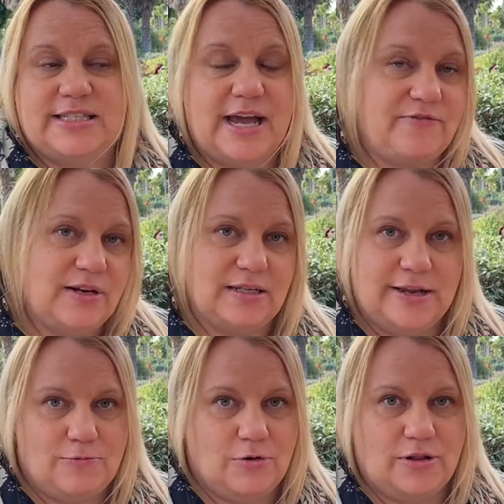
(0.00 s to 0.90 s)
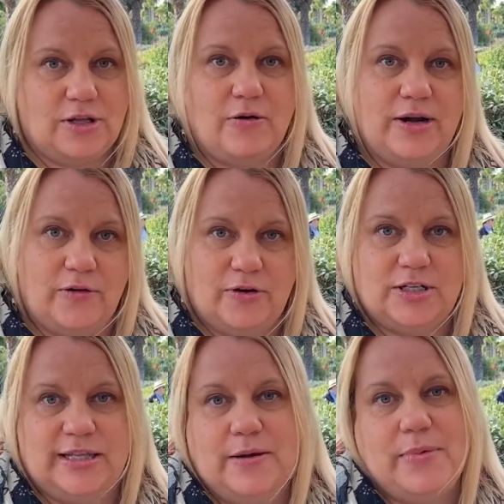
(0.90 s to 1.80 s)
definitely worth going over
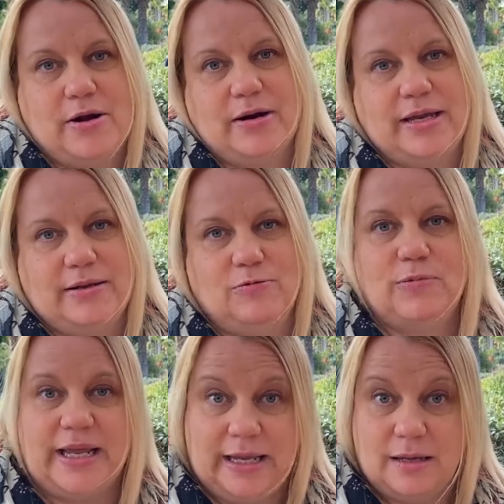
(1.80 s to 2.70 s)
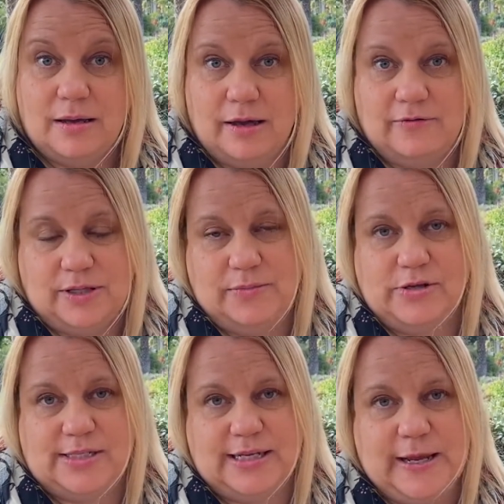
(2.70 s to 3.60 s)
to the American wing of the
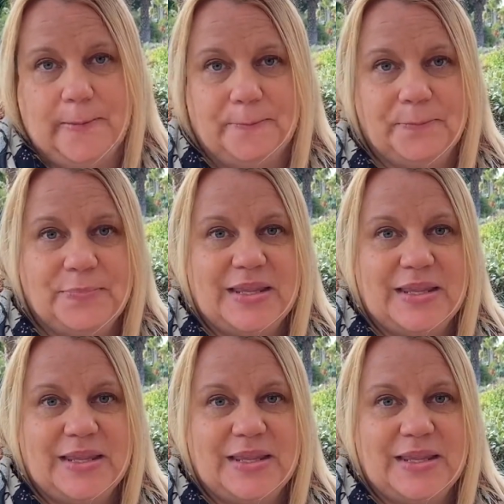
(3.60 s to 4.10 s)
museum.